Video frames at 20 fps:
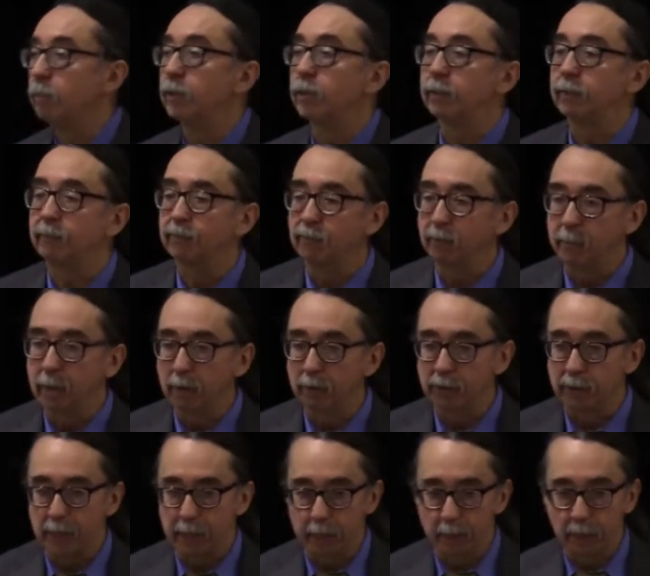but from
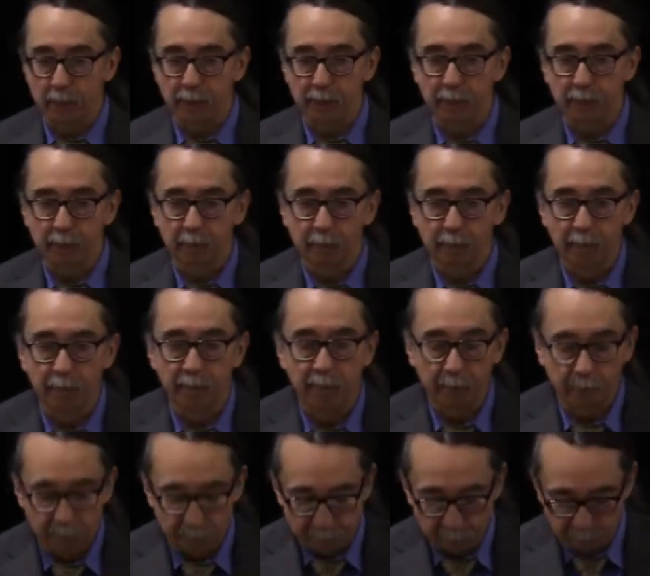outsiders, they're
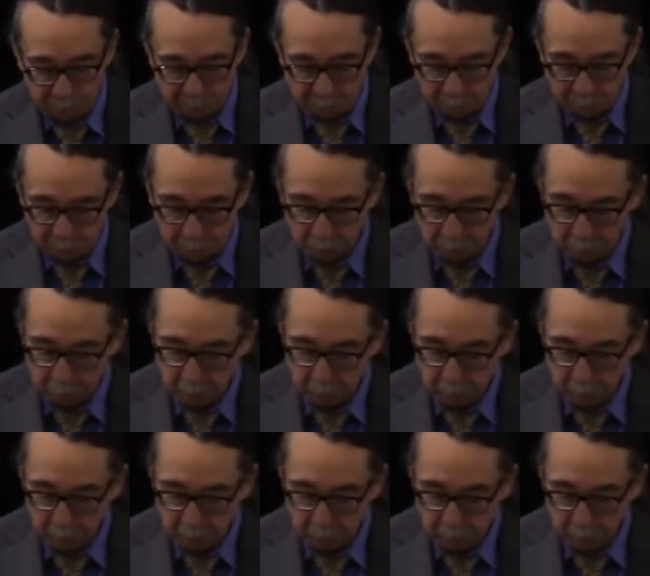very, very similar.